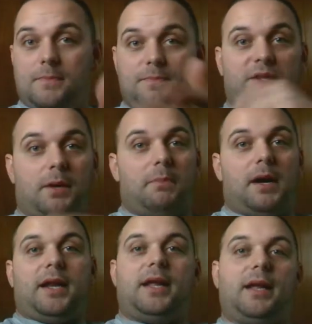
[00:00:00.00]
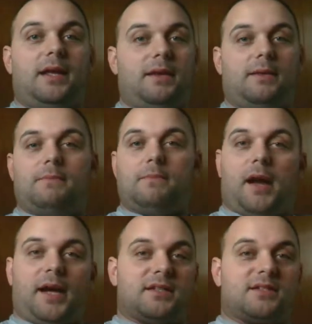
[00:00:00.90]

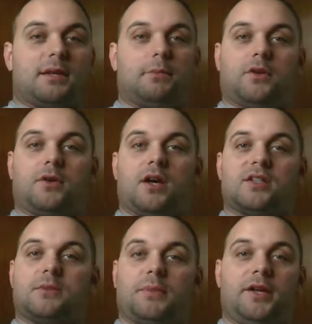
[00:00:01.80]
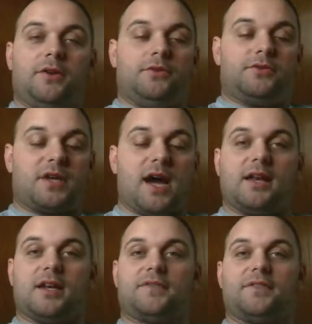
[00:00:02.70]
I can stumble across somebody who's kind
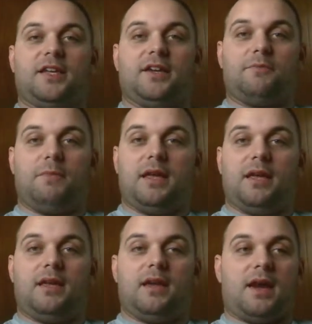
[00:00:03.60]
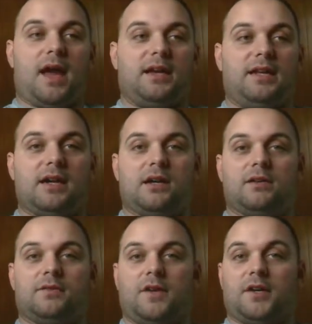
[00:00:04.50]
enough to give me an idea
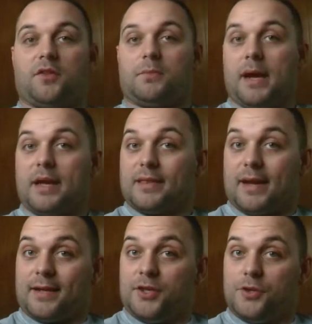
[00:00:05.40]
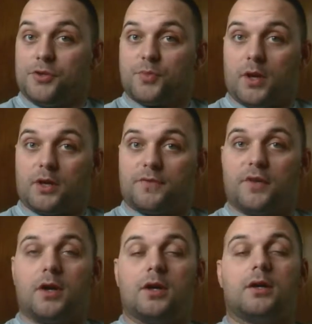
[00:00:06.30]
of another bike that I could use one
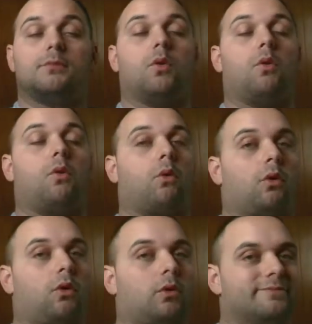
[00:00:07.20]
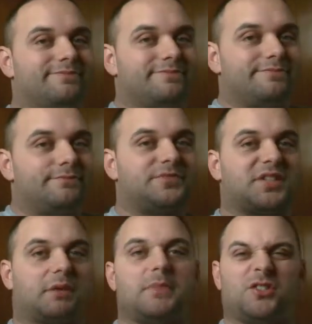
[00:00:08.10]
from, or
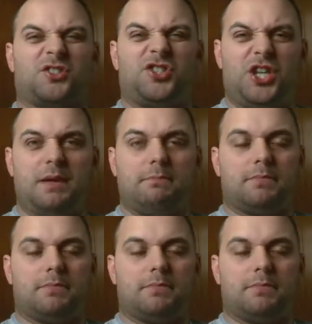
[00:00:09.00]
something else cheap,